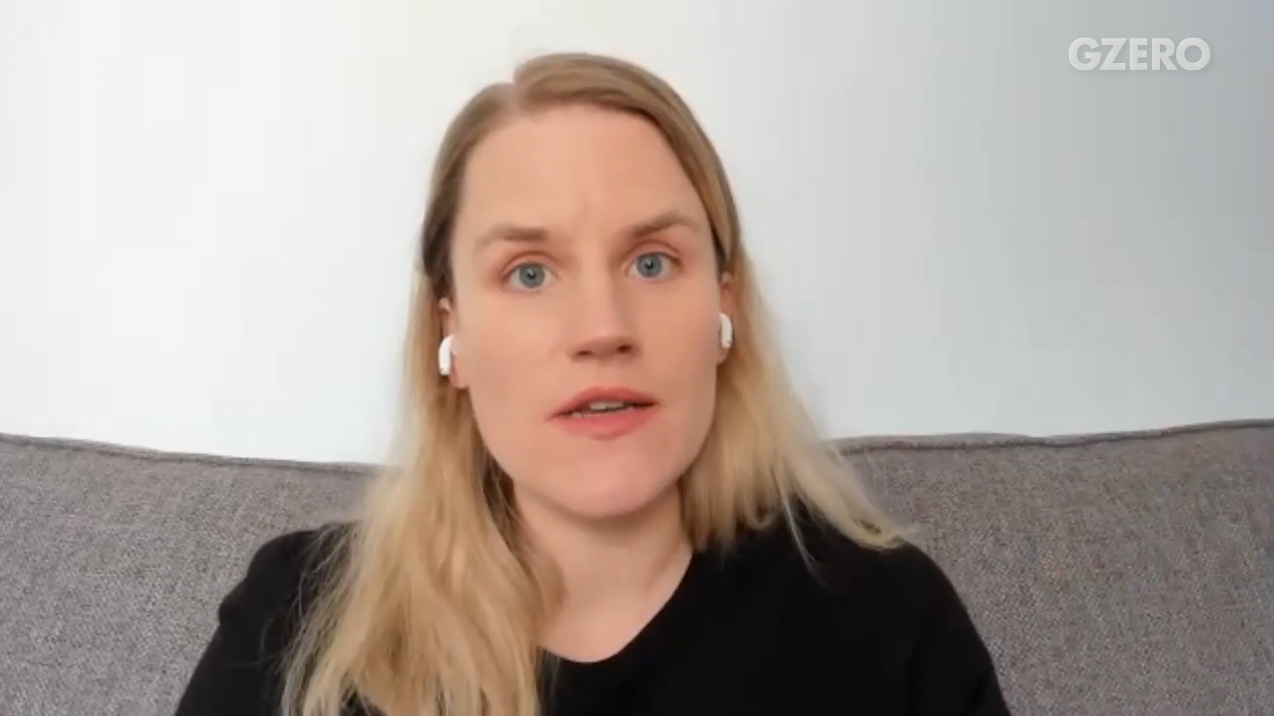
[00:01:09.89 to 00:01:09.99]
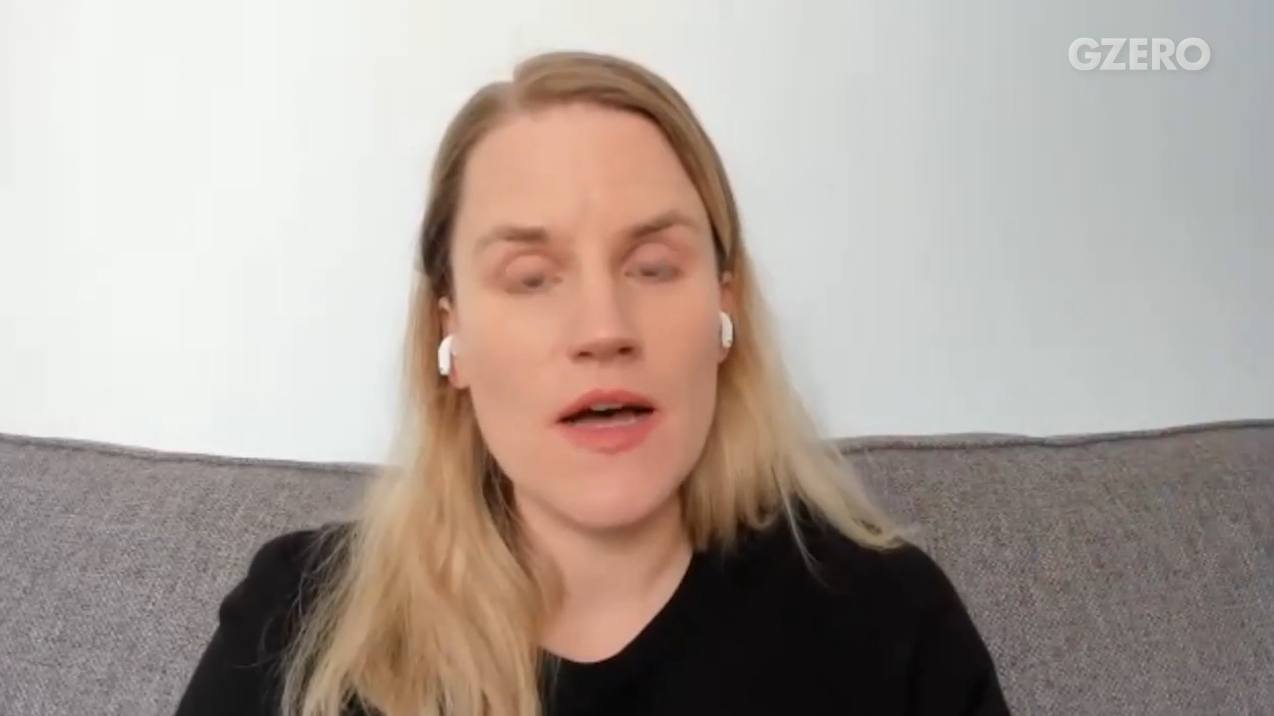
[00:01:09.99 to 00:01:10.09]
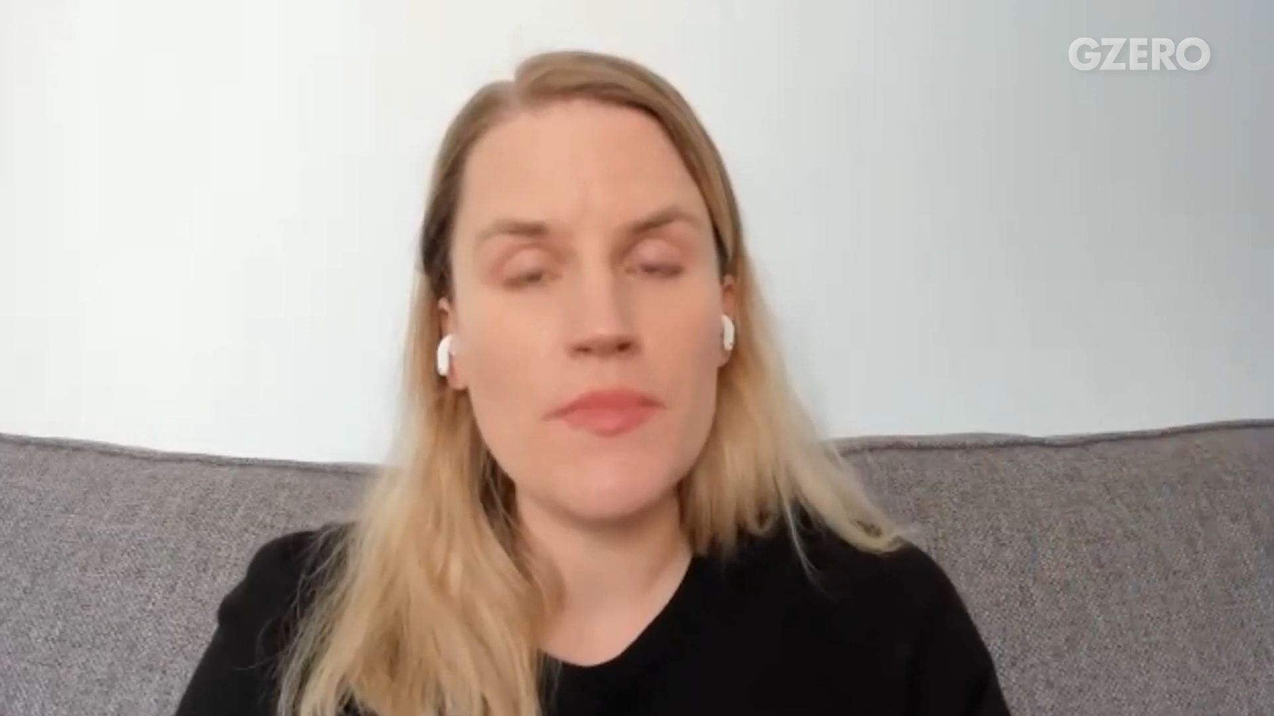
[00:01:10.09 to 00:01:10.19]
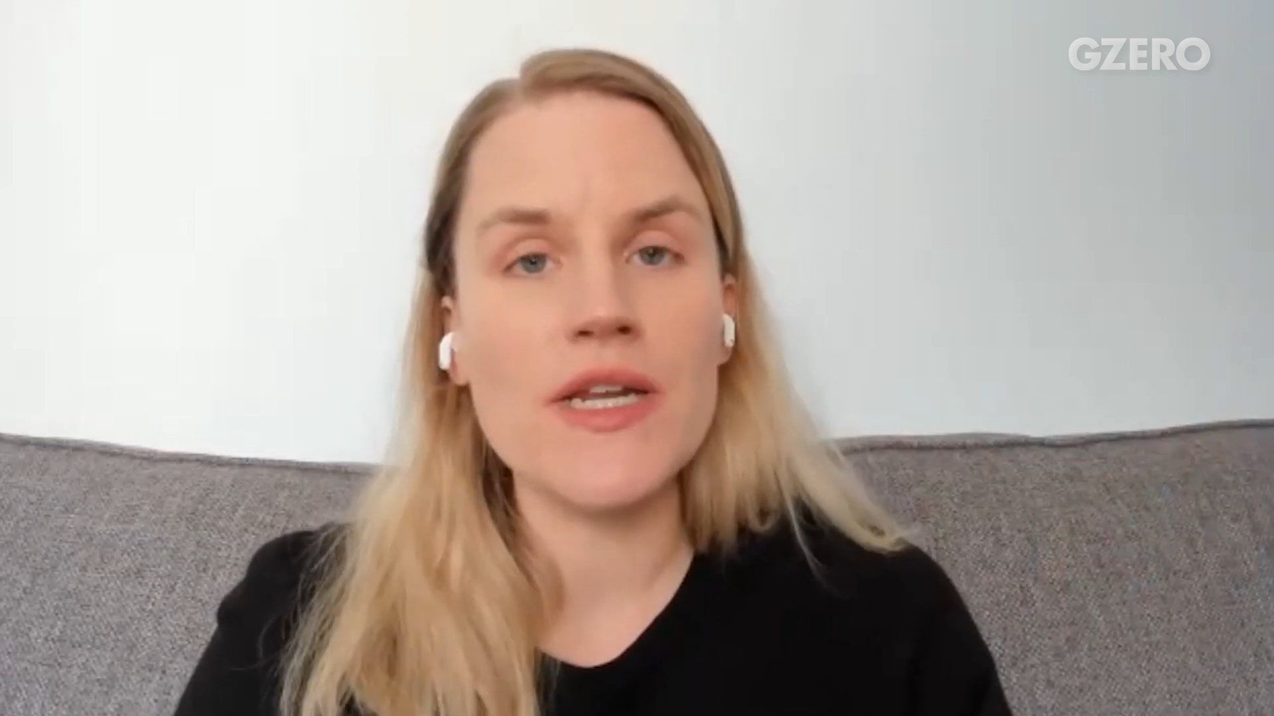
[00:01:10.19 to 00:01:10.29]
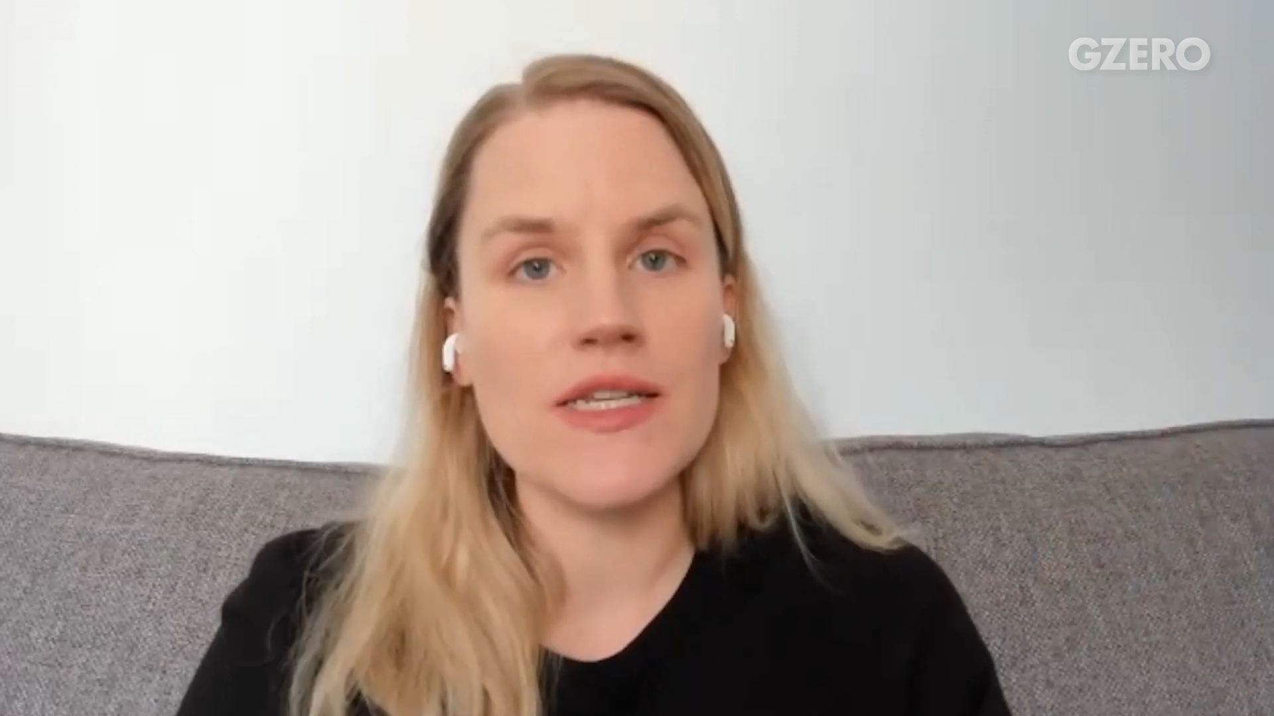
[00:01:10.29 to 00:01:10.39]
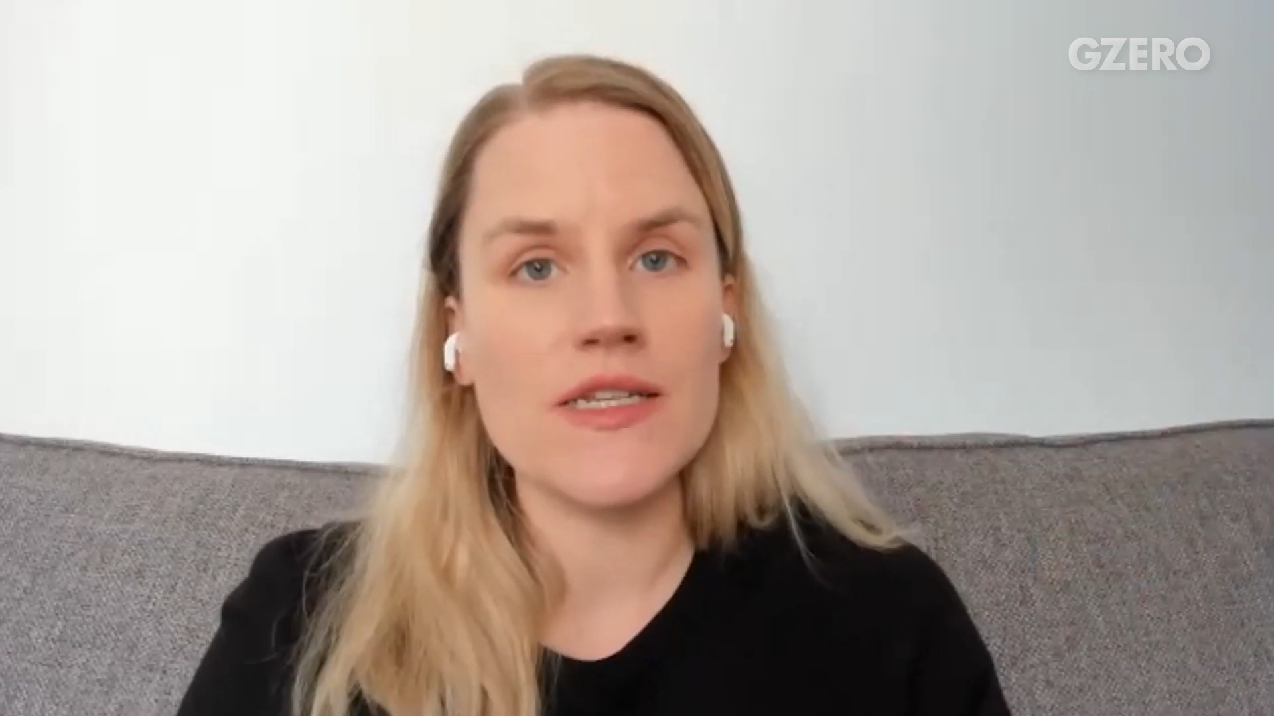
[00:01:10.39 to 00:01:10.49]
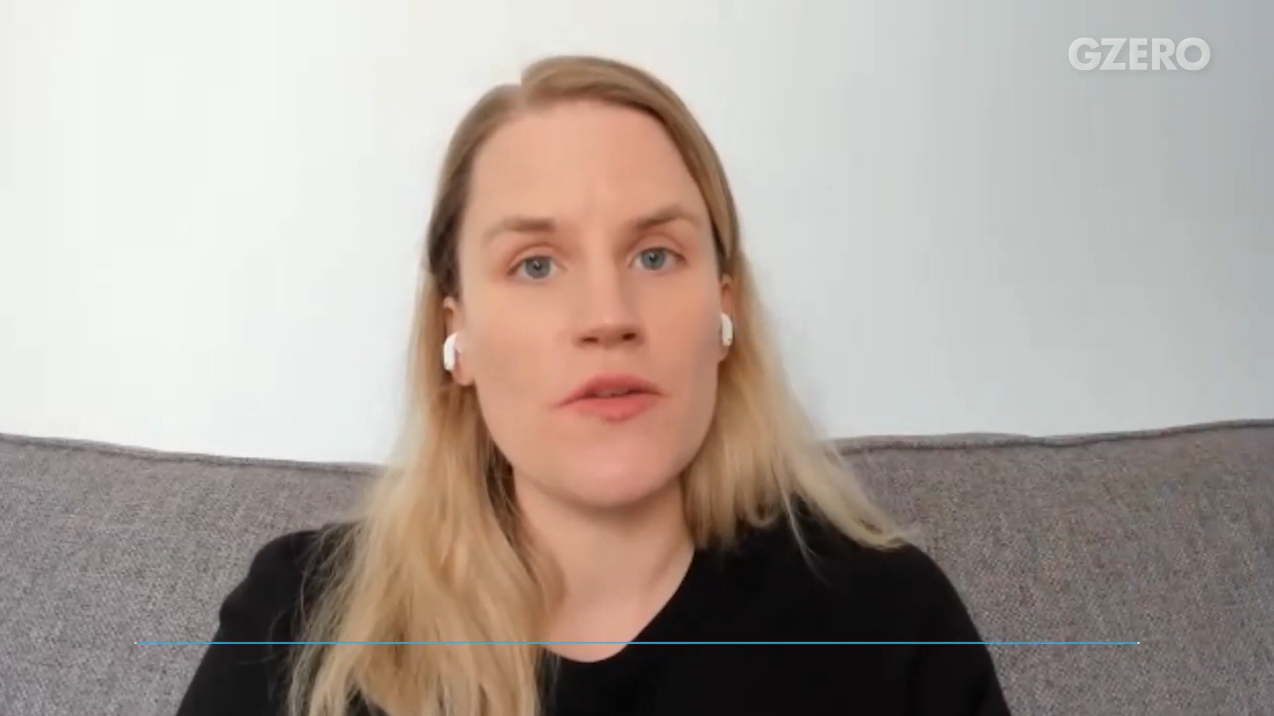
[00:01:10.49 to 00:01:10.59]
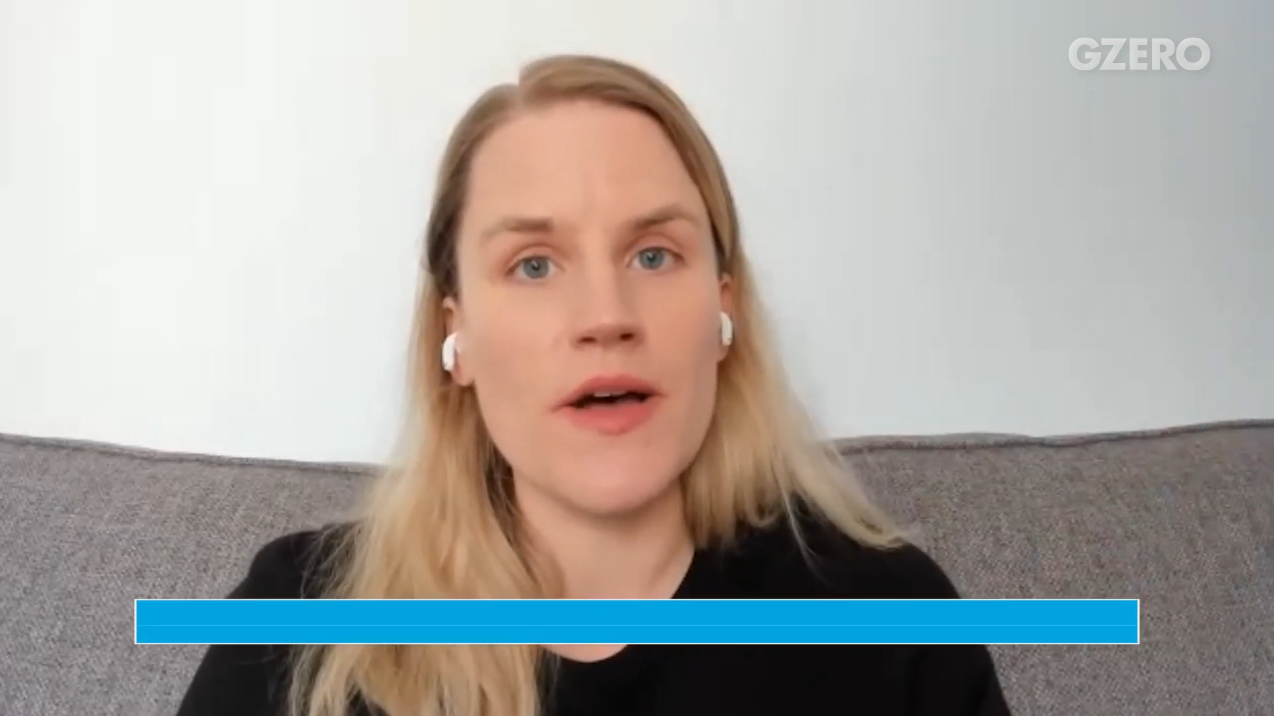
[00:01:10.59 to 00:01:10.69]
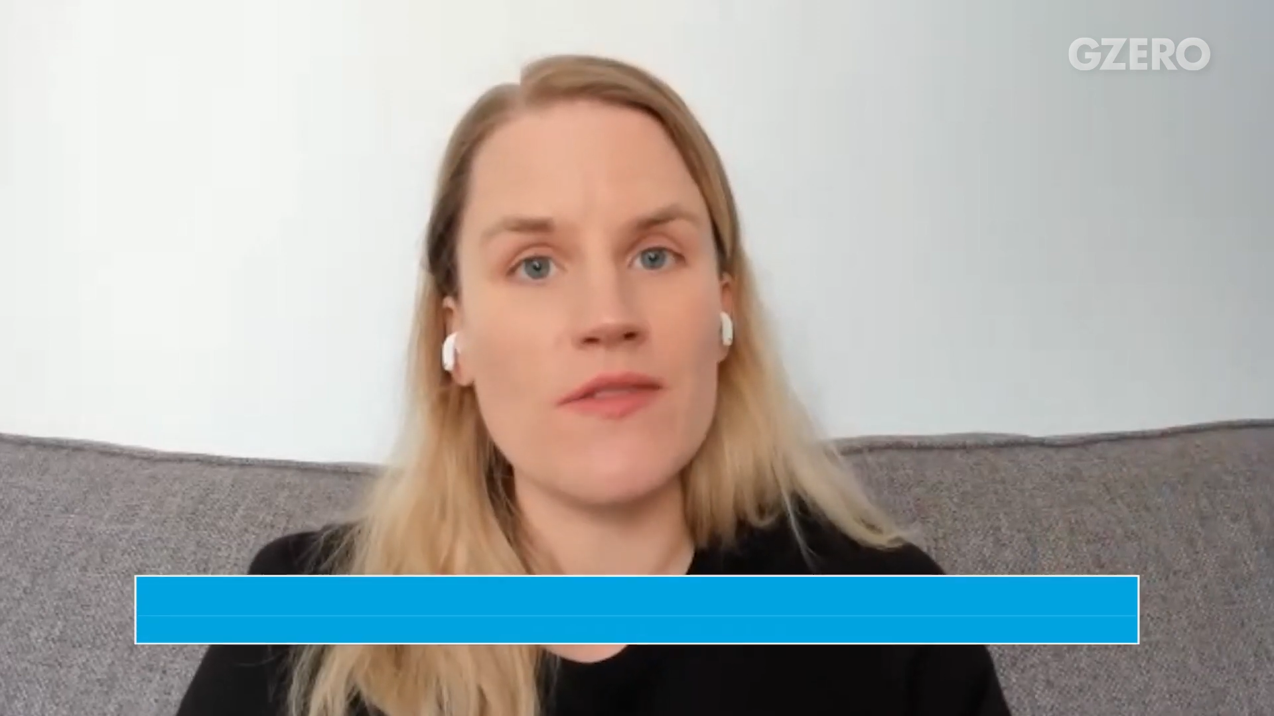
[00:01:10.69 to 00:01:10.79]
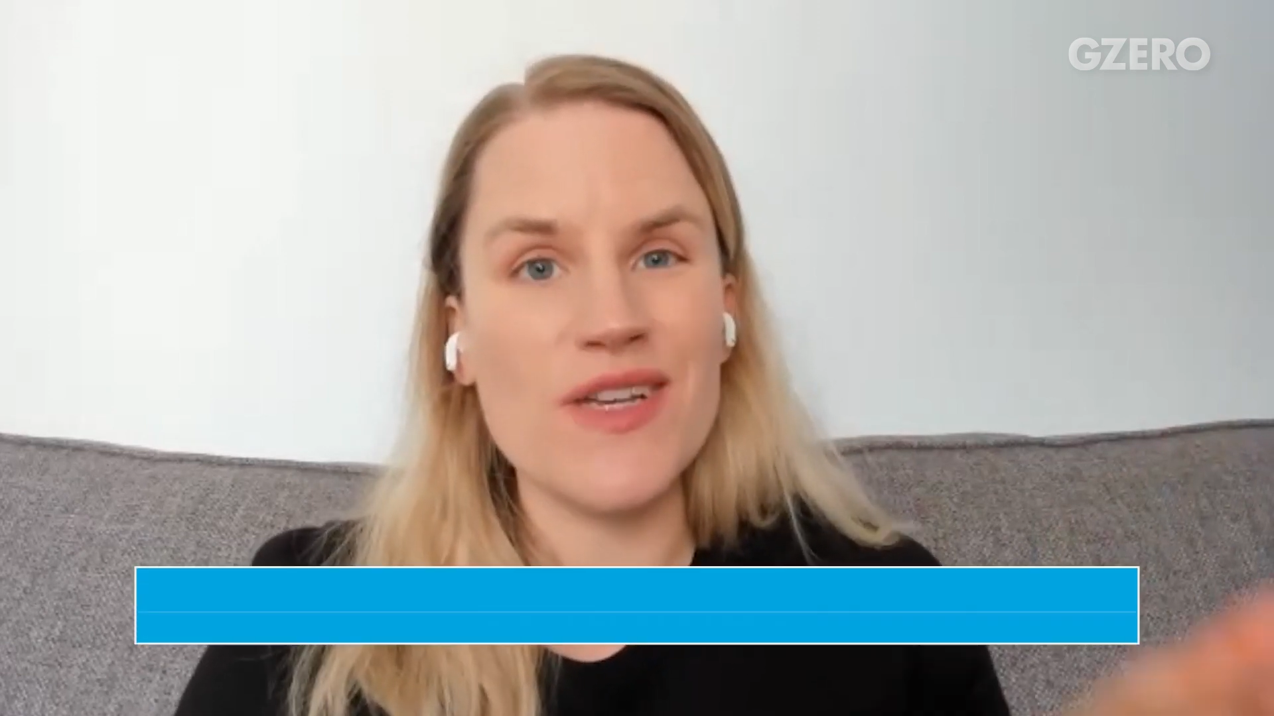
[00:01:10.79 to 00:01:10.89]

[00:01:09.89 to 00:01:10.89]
companies know about,